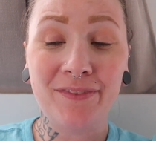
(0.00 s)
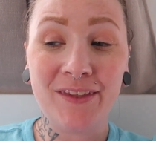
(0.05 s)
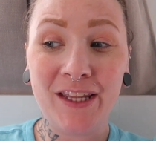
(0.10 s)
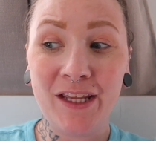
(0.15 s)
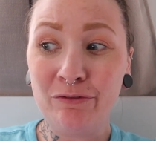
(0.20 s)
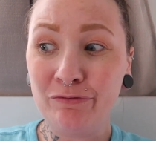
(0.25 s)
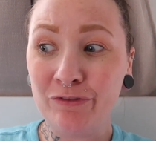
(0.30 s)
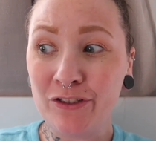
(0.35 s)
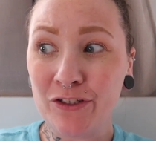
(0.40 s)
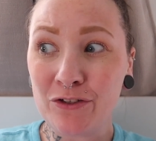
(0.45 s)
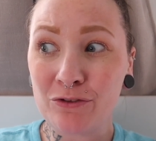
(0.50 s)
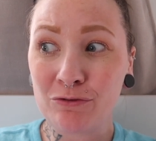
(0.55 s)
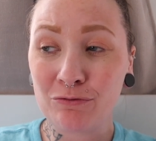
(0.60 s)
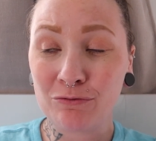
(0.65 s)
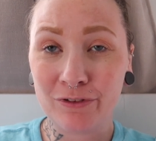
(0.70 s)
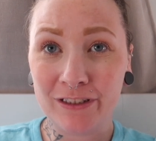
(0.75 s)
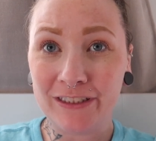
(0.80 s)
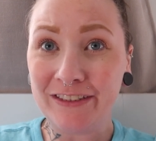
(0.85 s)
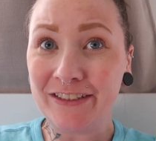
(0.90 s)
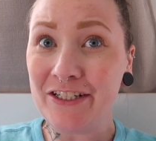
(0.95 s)
It feels
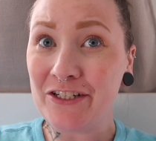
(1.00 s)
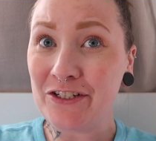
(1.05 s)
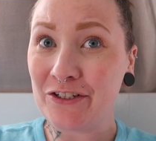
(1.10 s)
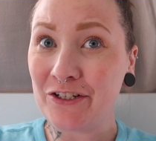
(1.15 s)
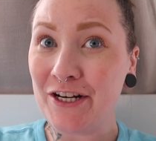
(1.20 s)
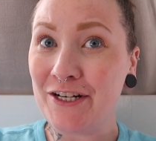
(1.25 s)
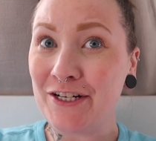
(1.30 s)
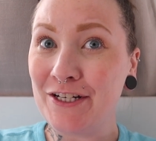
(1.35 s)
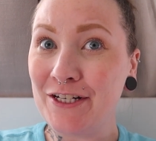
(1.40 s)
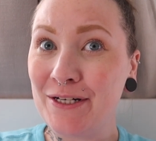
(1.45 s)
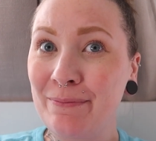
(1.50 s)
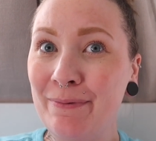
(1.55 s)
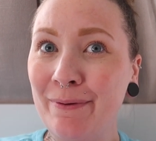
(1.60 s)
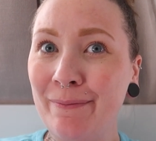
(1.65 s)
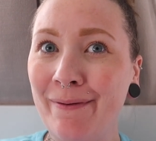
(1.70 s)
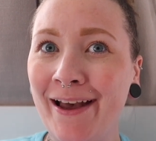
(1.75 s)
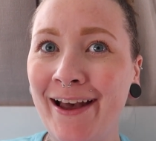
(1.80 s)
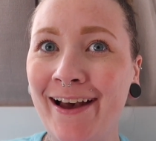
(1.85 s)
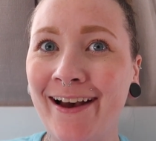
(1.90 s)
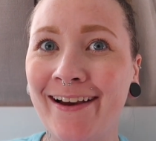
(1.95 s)
really strange to be
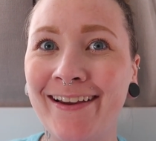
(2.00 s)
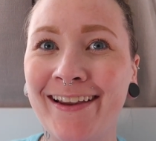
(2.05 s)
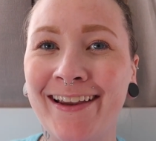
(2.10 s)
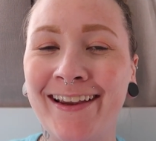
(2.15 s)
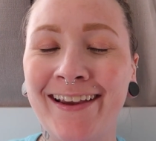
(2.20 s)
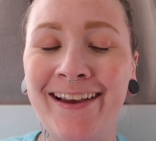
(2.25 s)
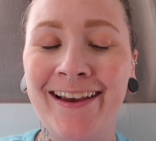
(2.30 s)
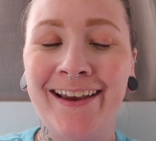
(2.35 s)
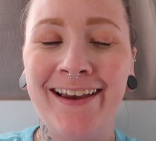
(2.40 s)
back,